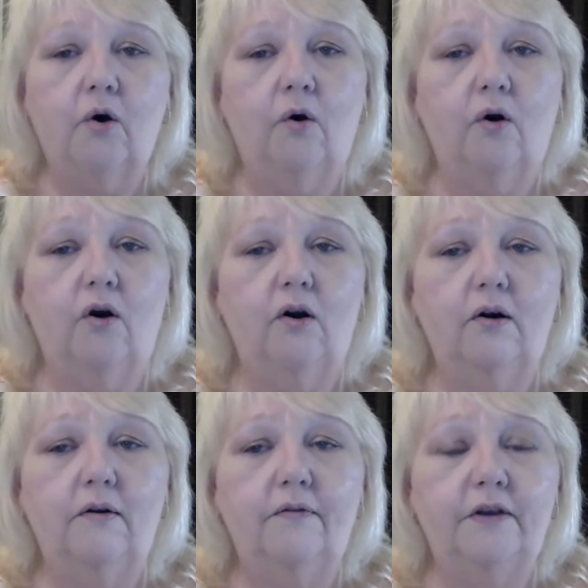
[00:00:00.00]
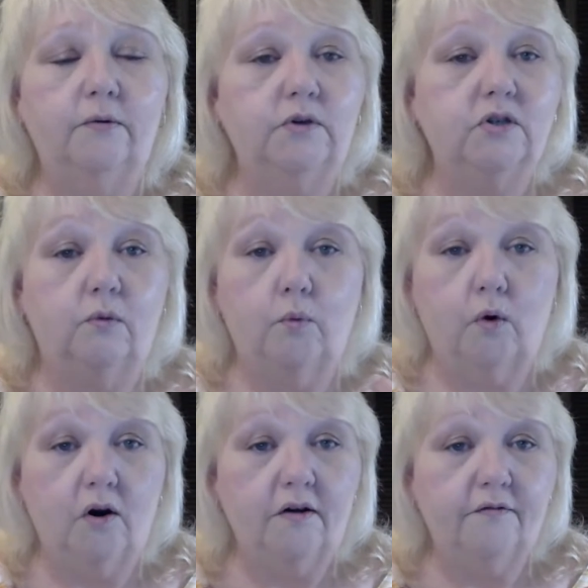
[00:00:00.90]
or there was a
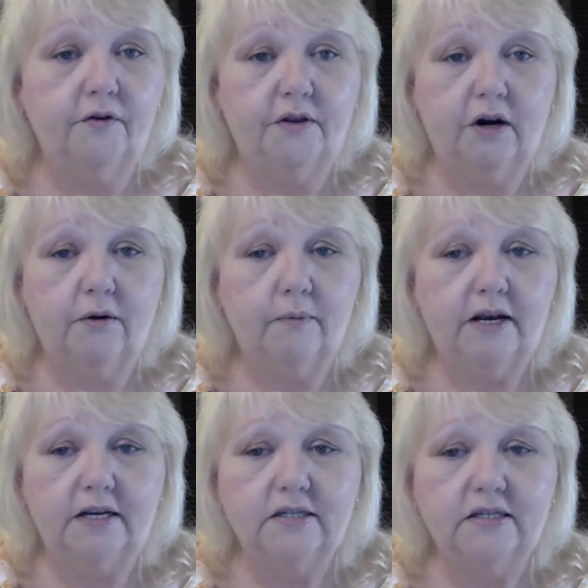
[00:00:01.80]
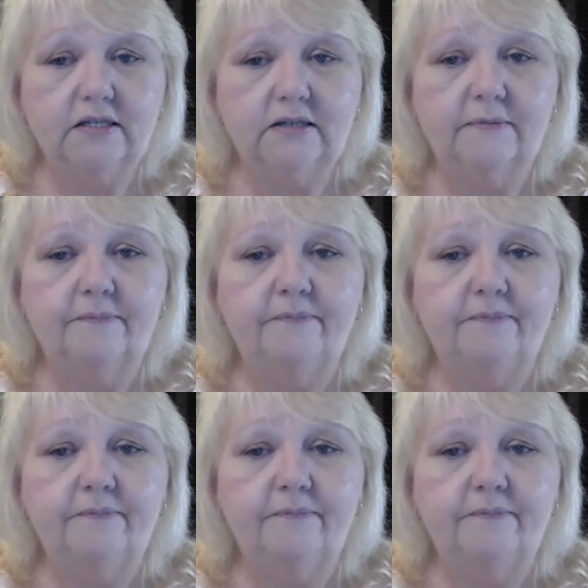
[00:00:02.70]
warrant for their arrest